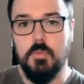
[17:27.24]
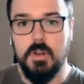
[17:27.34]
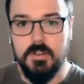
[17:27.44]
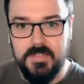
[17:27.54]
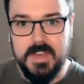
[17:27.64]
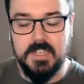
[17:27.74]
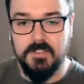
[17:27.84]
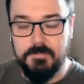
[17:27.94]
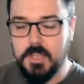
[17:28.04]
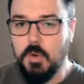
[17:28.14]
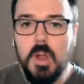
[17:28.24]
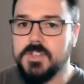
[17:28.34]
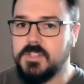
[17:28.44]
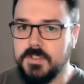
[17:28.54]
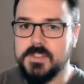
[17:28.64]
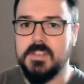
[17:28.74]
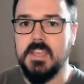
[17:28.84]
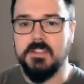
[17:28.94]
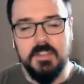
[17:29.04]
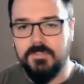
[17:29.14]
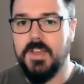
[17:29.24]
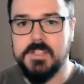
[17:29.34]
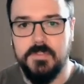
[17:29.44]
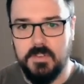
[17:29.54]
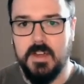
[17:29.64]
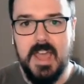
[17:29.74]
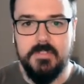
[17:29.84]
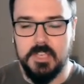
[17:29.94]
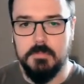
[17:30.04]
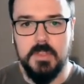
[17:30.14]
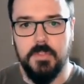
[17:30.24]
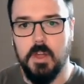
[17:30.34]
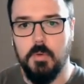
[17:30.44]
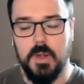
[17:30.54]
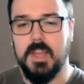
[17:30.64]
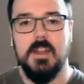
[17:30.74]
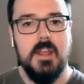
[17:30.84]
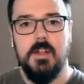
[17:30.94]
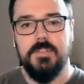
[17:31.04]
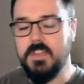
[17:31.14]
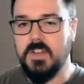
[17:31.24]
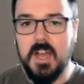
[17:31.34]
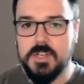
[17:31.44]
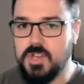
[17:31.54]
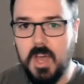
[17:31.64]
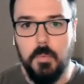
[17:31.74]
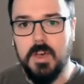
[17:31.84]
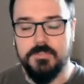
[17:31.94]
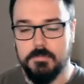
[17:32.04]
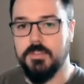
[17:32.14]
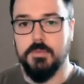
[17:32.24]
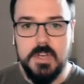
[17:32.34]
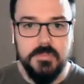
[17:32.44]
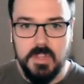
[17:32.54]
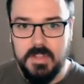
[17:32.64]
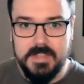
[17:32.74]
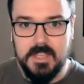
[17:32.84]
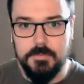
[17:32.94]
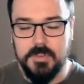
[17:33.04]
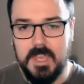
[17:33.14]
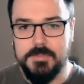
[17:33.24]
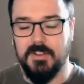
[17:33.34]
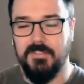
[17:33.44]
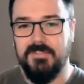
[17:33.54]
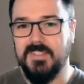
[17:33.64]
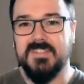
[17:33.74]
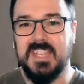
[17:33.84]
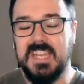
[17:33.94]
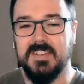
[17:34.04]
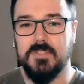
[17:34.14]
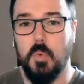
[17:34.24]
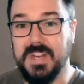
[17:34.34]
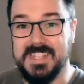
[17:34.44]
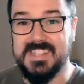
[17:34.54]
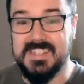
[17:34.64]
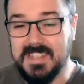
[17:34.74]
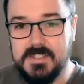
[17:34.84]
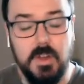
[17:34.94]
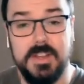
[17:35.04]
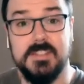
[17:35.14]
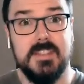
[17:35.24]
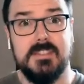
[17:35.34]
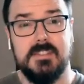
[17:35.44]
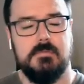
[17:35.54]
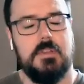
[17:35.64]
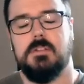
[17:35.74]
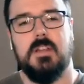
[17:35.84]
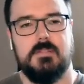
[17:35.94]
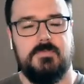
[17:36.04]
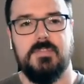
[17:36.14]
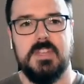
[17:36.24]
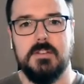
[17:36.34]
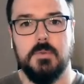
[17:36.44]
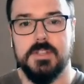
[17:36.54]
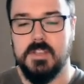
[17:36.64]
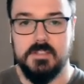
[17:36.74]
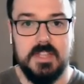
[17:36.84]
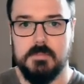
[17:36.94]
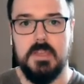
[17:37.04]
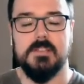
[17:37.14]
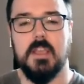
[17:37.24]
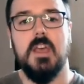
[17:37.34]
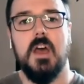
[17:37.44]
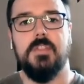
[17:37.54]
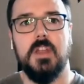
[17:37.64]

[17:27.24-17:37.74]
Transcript: they're more effective, but you are still seeing the effects of not having him in there, right? They've not shot well from three over the last couple games. They're 15 of 26. That's amazing.